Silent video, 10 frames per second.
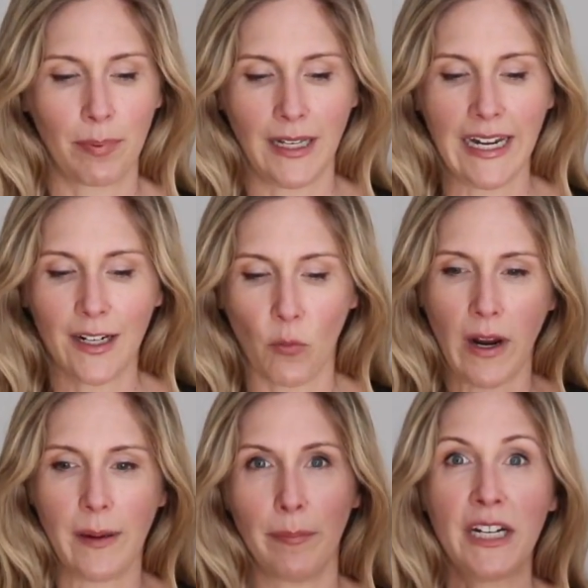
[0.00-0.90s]
blank
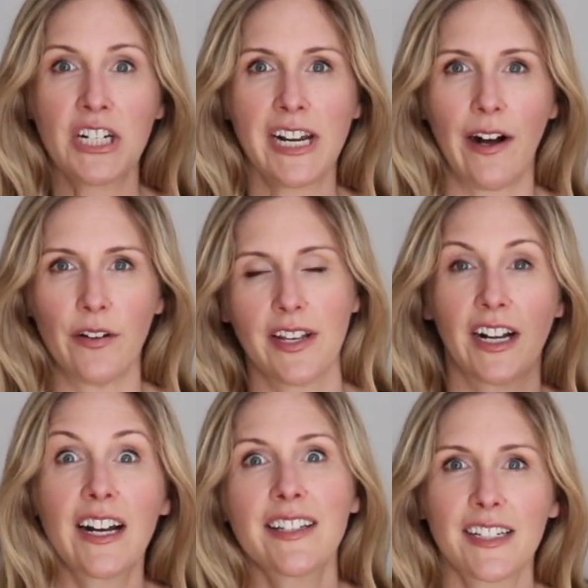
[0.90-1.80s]
white beach towels a
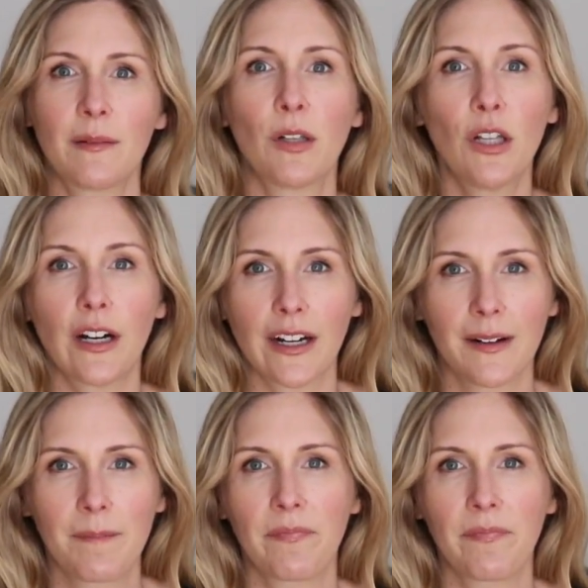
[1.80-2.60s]
custom look.